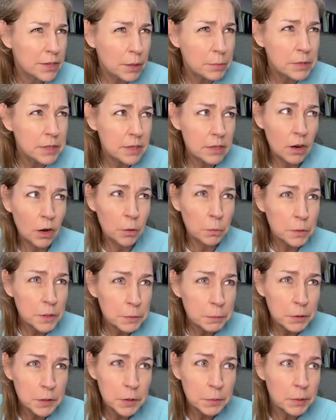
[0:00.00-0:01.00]
Miss Thomason, aren't we
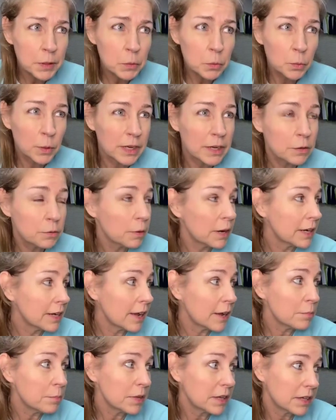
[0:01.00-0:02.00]
supposed to be reading right
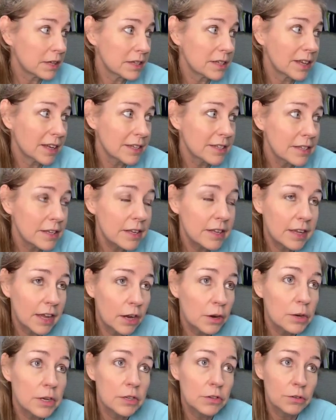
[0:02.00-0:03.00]
now? Because I see
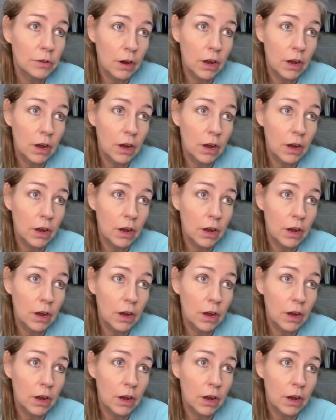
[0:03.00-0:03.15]
Garrett